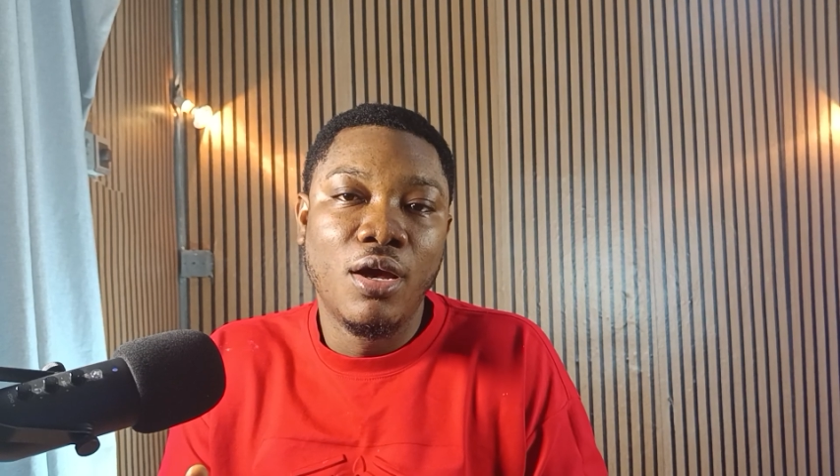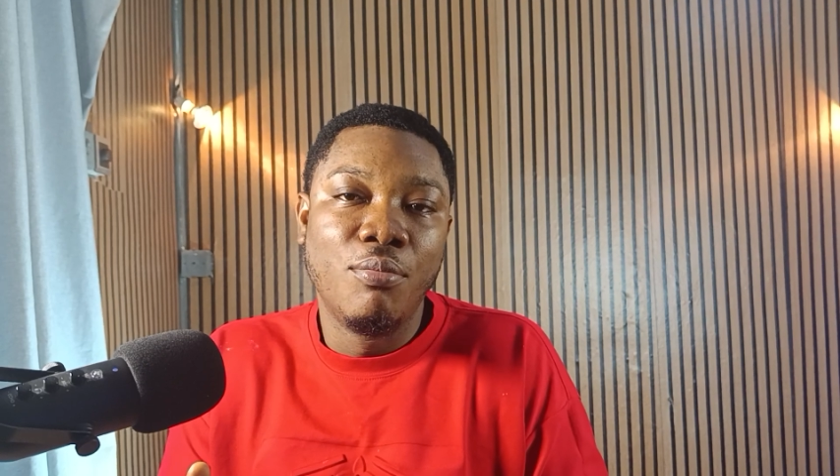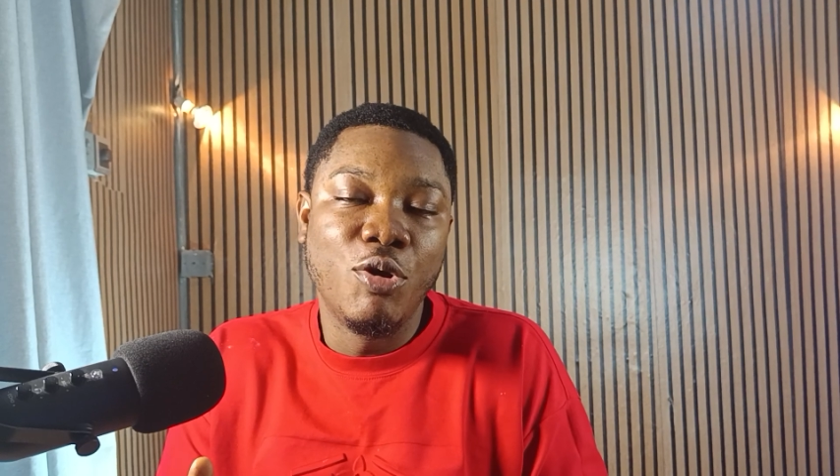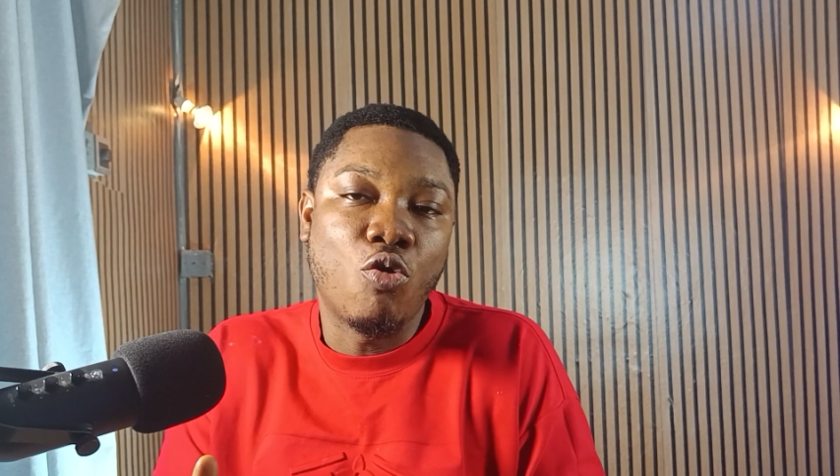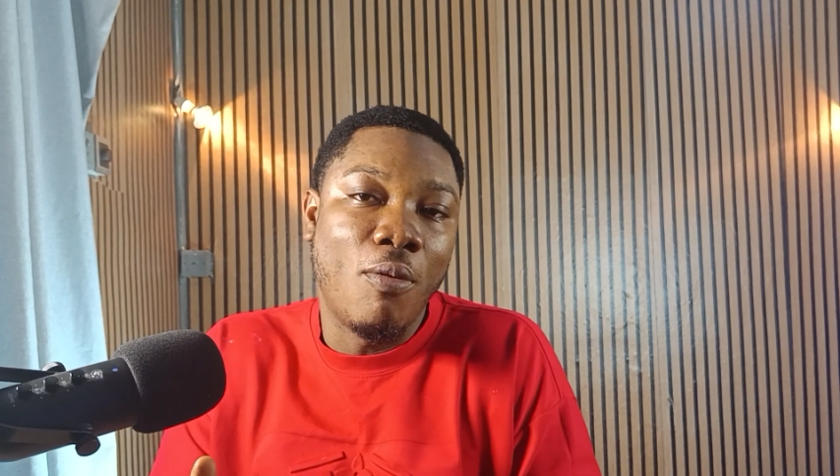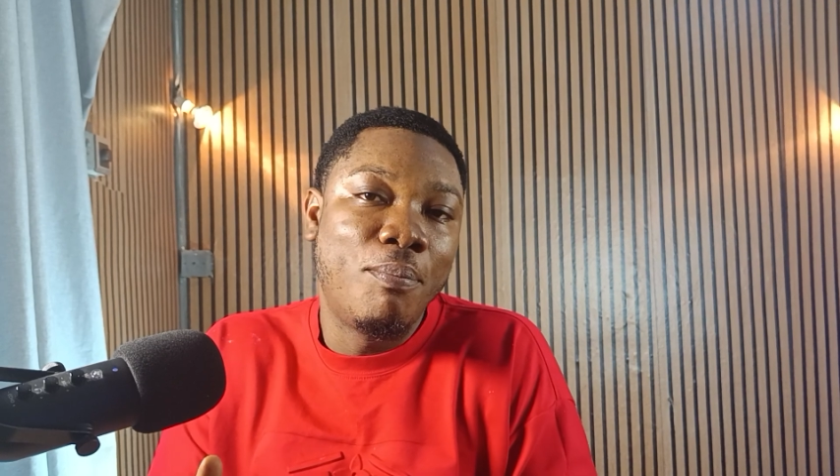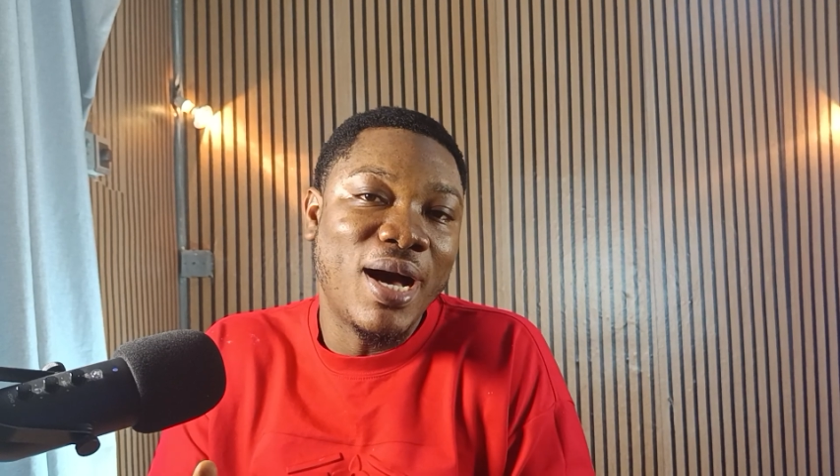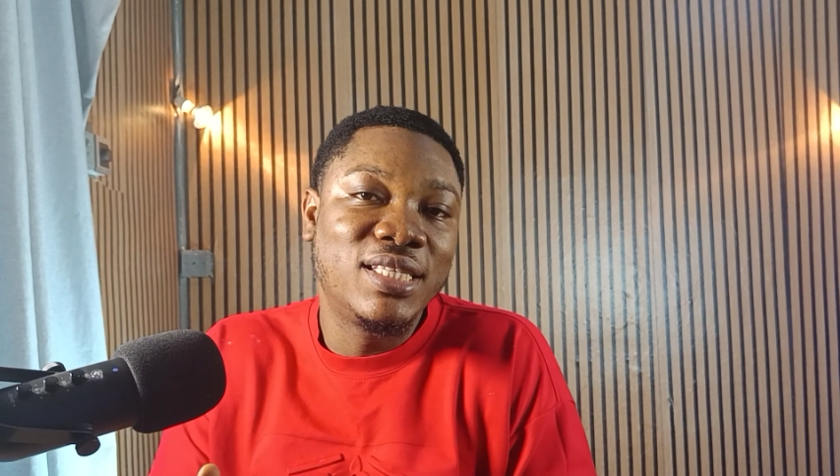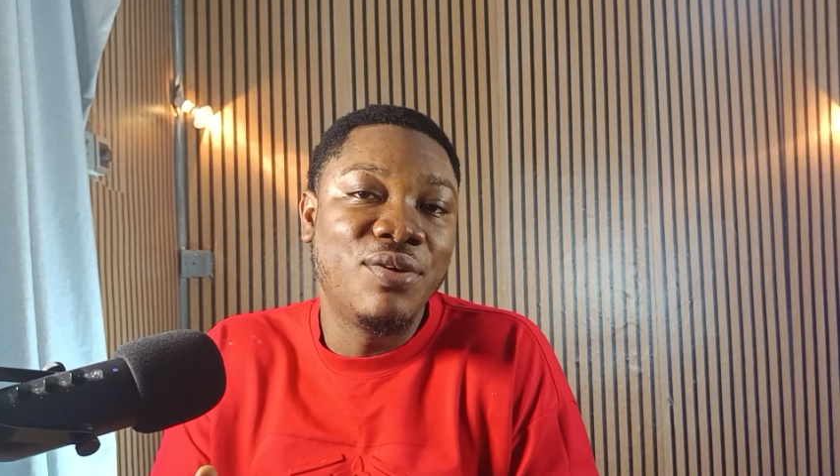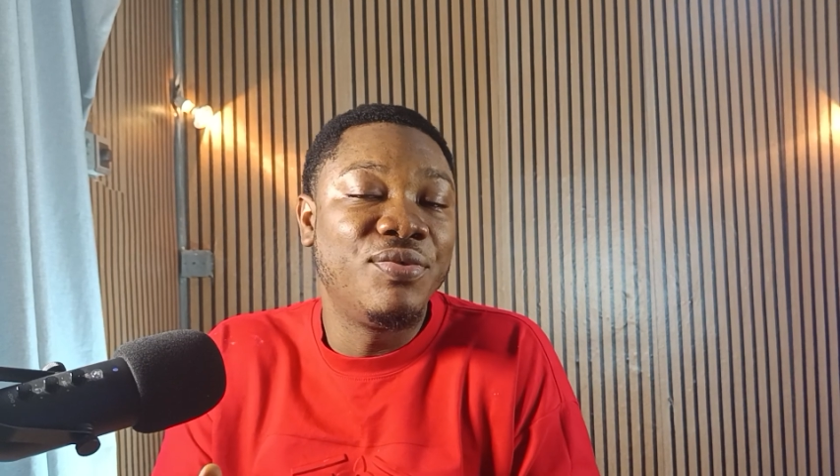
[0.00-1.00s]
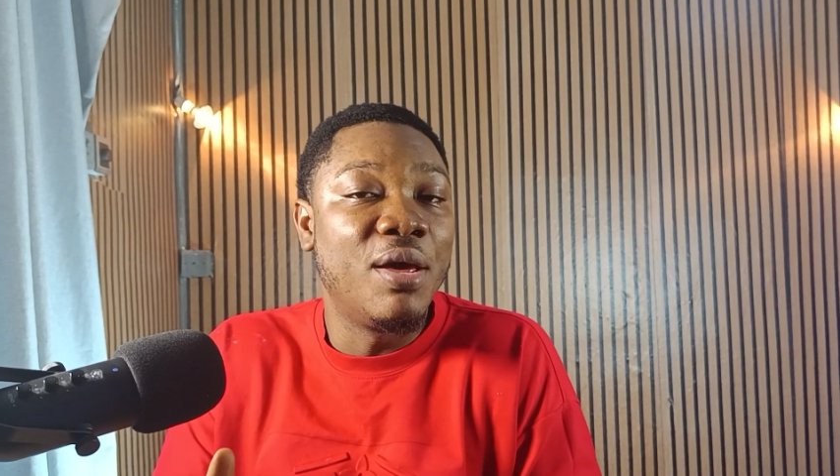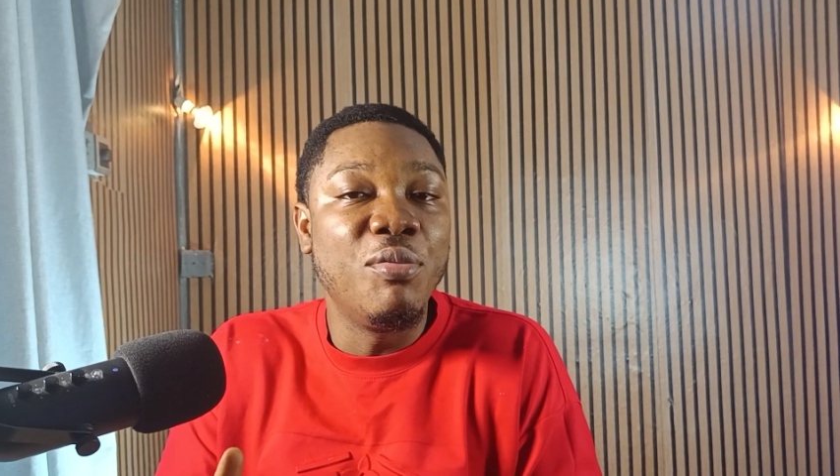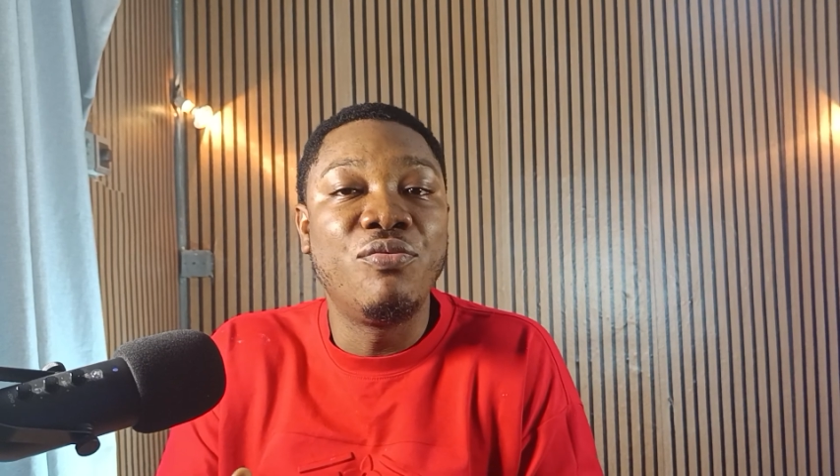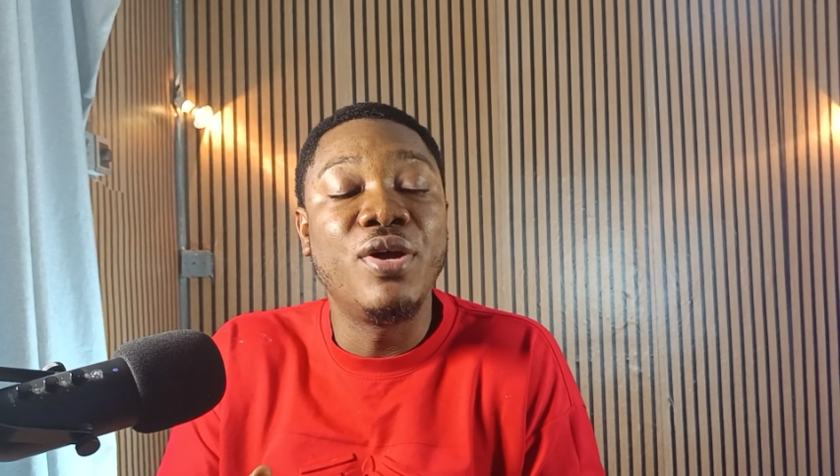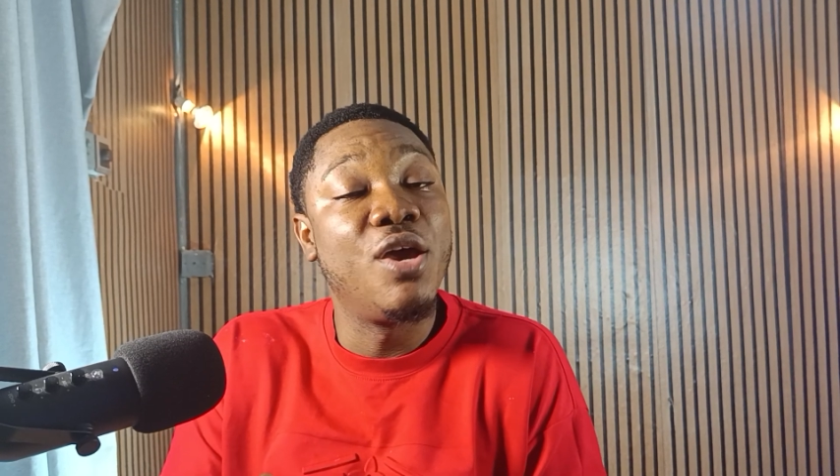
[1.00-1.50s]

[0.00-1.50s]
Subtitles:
be combative in the midfield